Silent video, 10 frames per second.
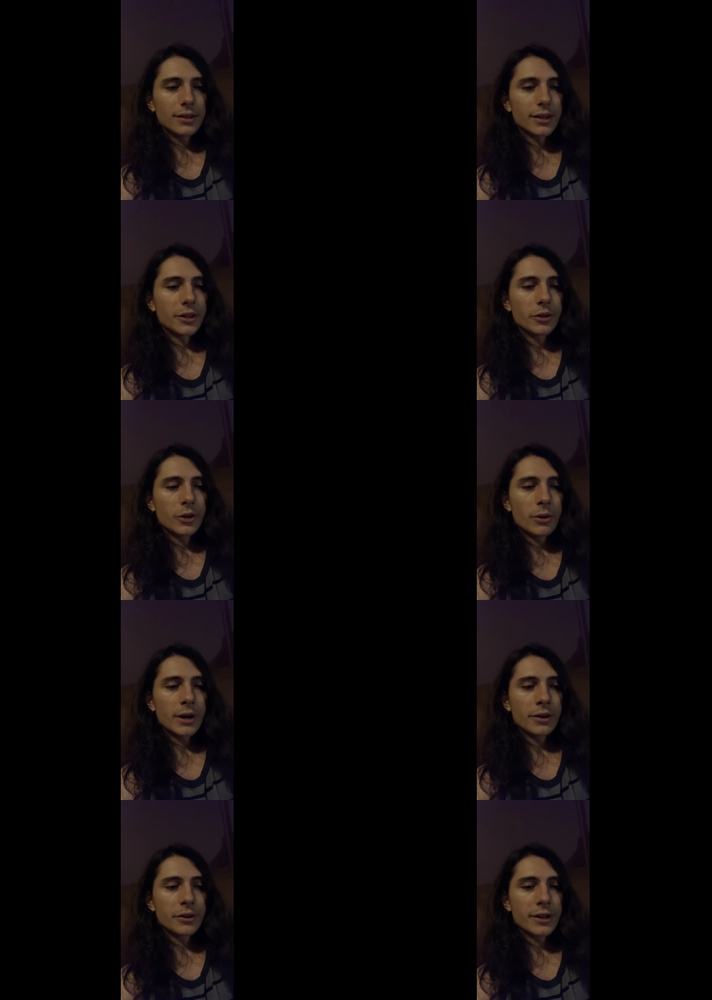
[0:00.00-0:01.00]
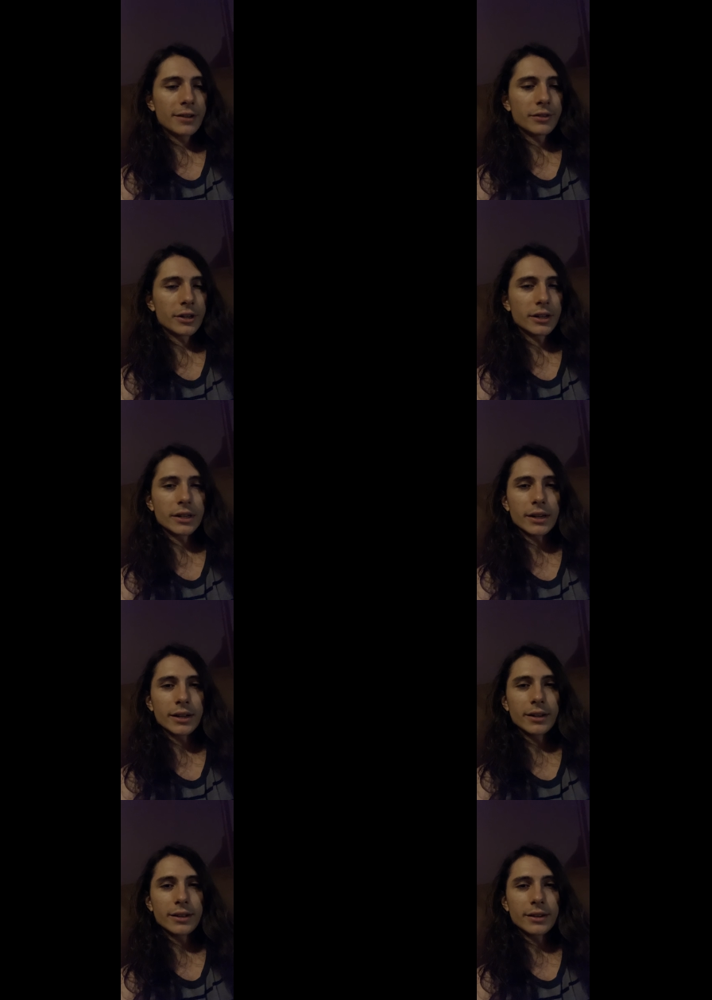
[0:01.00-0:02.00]
So you go out and you have a good
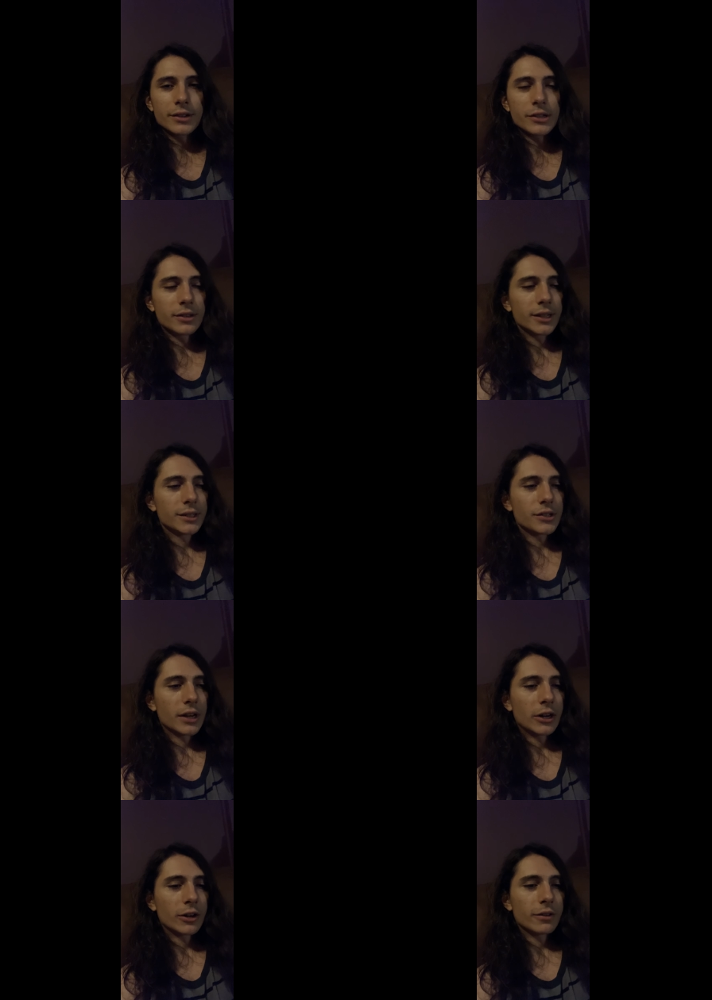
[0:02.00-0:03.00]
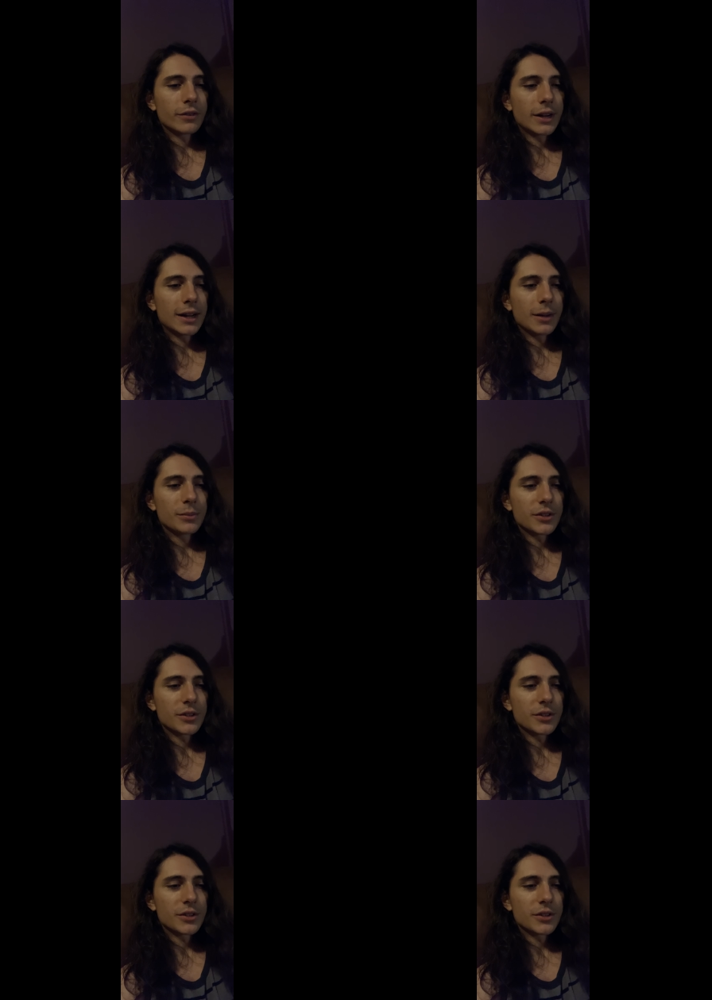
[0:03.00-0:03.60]
night and you think there's like good vibes